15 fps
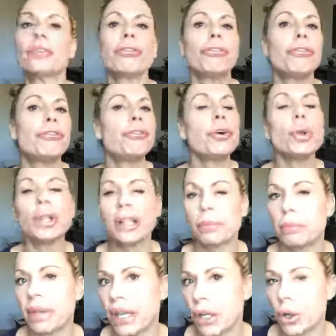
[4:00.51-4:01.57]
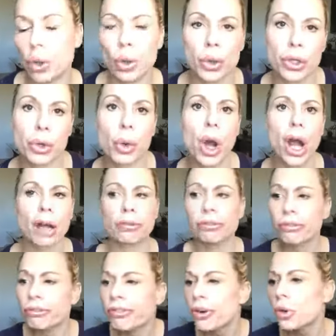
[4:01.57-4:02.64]
fully be who you are and
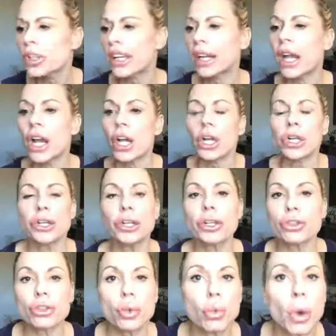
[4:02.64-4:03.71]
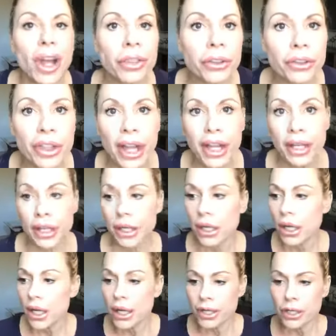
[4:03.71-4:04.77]
fully, you know, so whether that
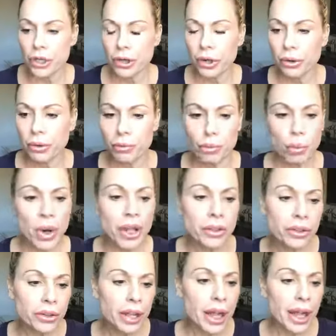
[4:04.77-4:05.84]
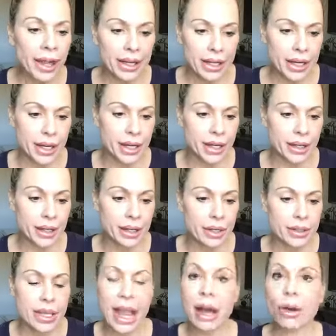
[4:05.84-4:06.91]
You know, whether that
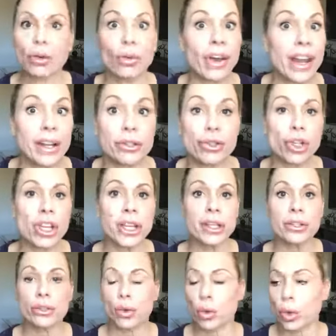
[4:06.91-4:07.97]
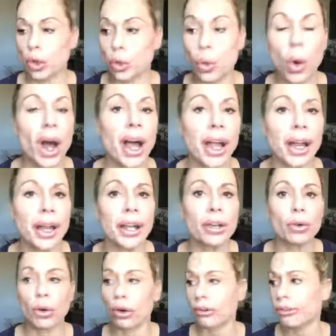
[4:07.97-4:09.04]
is outrageous or quiet
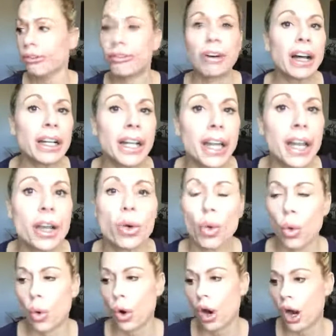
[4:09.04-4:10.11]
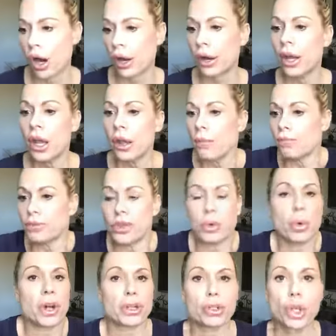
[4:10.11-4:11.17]
or funny or you
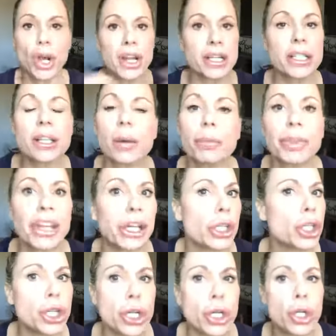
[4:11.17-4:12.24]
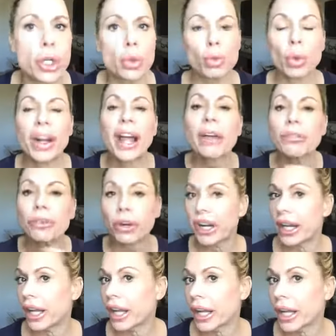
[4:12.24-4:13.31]
want to try something new, whatever it
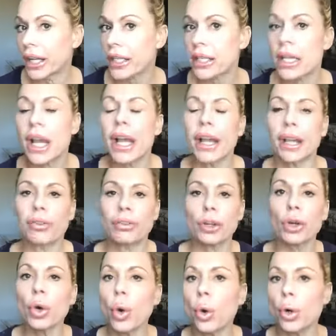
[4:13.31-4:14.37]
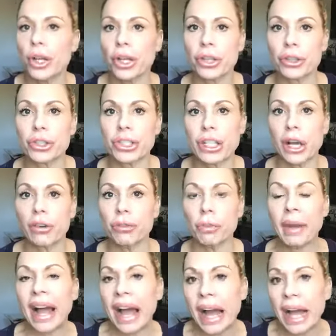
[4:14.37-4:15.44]
is, if you're holding yourself
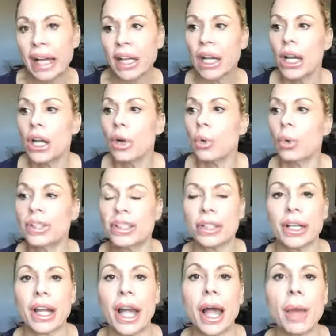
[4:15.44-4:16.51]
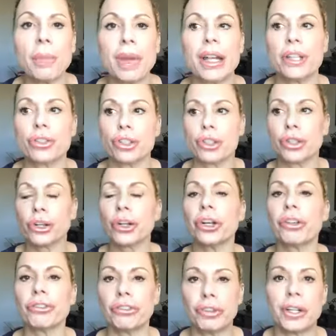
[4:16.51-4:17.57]
back, what's going to happen is you're going
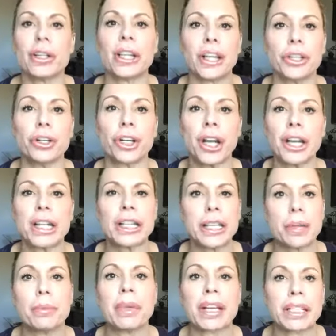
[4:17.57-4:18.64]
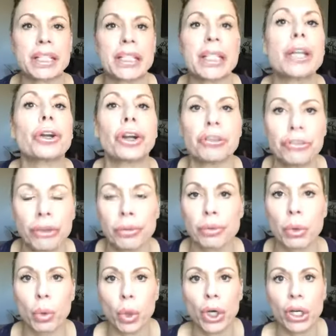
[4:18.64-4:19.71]
to feel like you're kind of keeping a secret from the
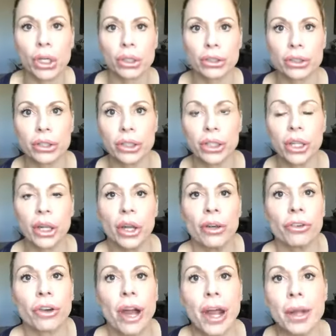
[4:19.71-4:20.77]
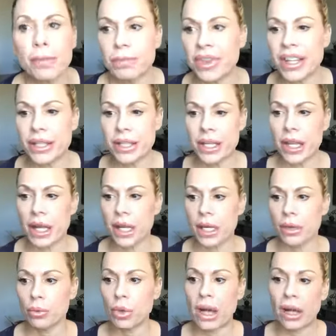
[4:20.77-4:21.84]
world, right? It's,
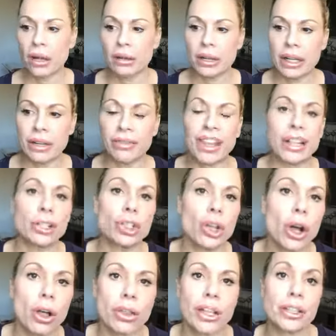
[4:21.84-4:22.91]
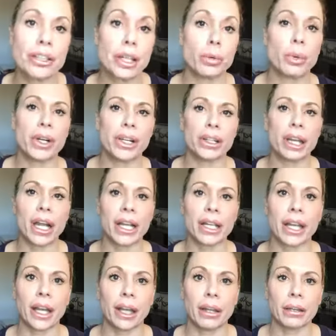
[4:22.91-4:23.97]
uh, well, if they saw this, they wouldn't like
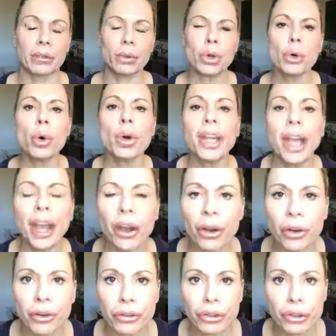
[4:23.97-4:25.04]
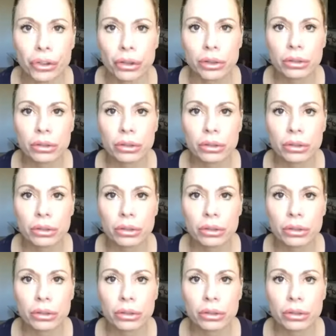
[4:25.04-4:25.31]
it. Well, who cares?